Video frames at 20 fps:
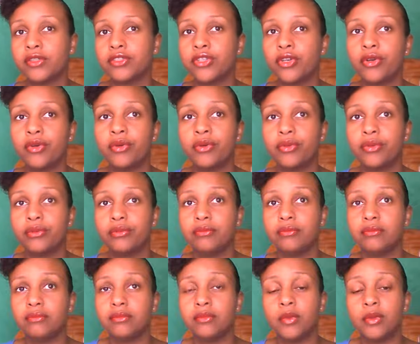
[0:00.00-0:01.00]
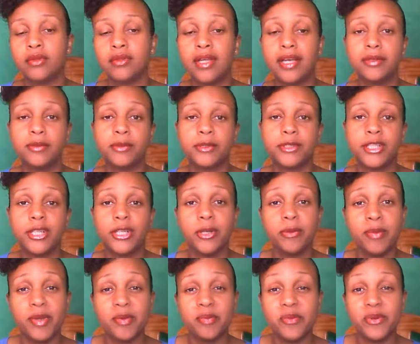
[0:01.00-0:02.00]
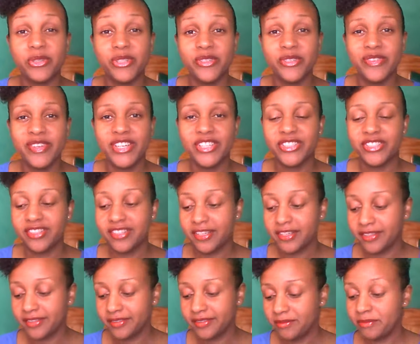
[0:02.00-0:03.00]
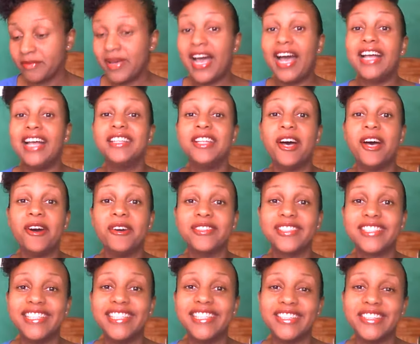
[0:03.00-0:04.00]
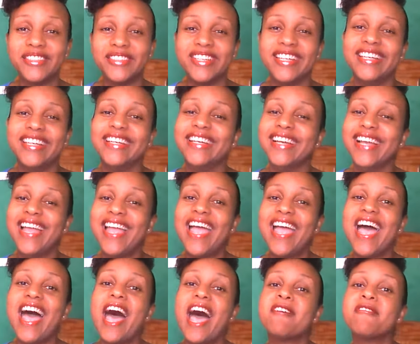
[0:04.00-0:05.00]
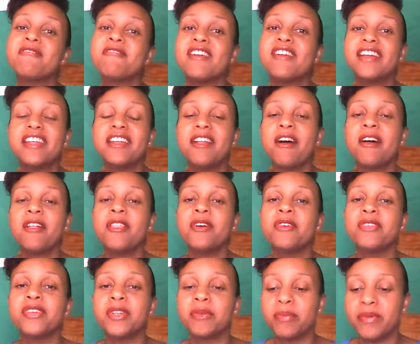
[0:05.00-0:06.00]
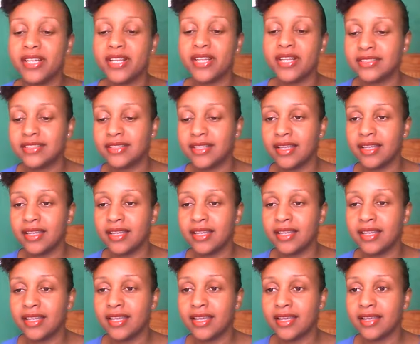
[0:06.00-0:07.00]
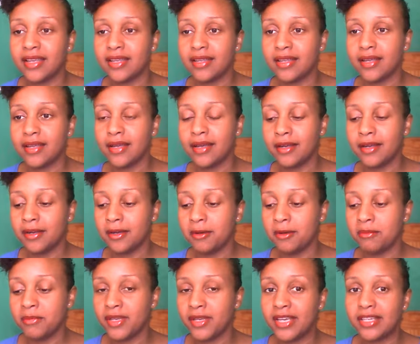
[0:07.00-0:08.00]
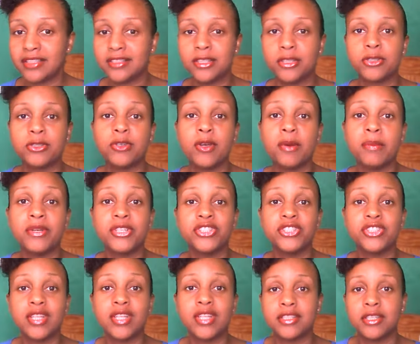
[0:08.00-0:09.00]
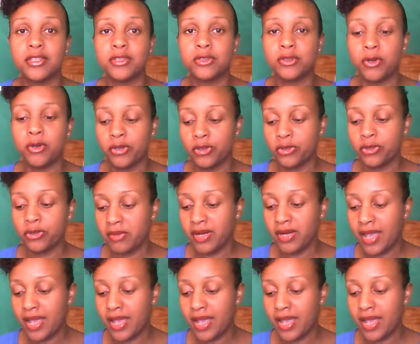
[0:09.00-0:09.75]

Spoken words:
So, well, that was a little bit of motivation there. Back now to, I'm running all over the place today because there's so much things that's going through my head,